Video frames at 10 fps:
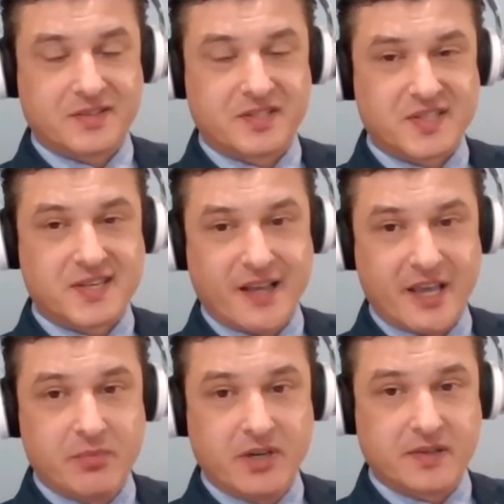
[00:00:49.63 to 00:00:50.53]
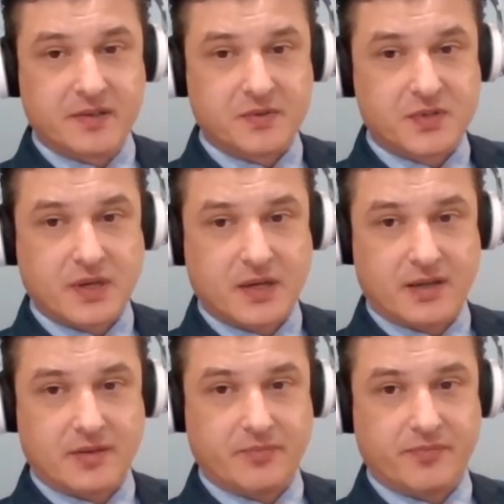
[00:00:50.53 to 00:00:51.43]
disclaimer
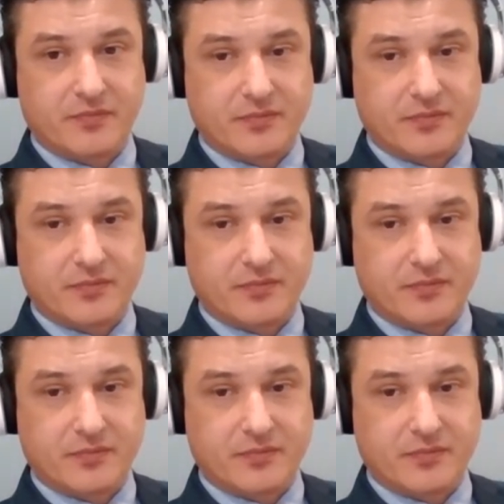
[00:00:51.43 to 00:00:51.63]
that